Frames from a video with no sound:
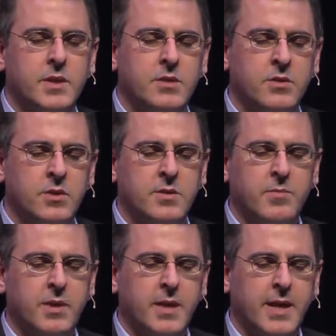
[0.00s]
it's not
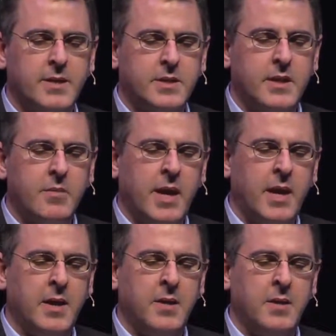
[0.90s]
simply the case that it may